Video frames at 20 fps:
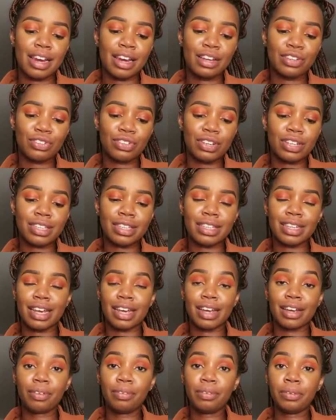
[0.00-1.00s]
let's just
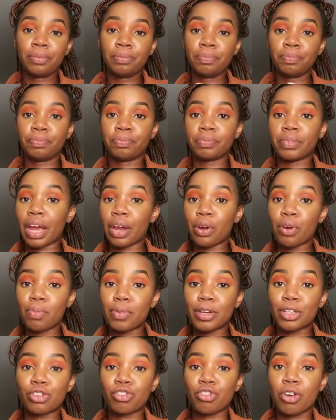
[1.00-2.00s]
say I know
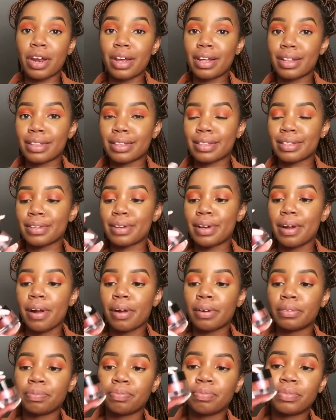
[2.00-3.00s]
my strengths.
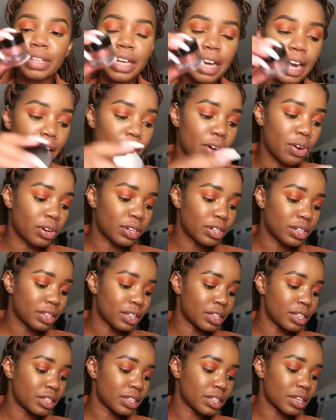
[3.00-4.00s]
Then I got
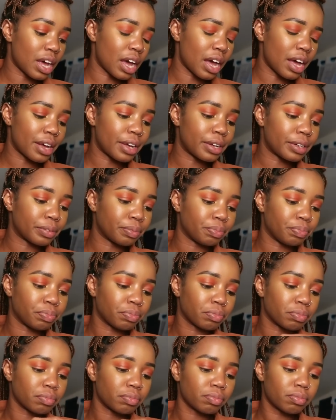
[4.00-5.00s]
these,
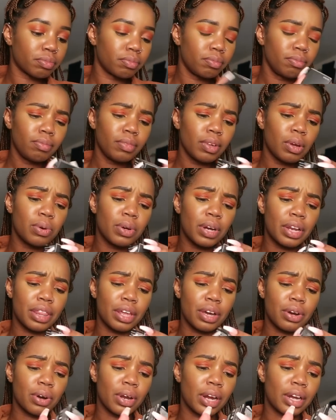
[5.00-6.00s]
what are
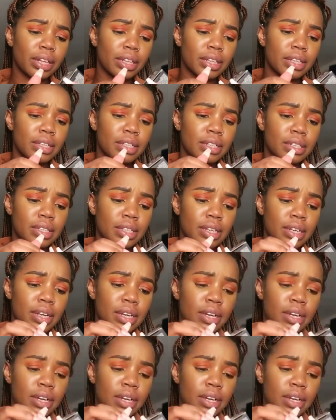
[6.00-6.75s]
they calling these?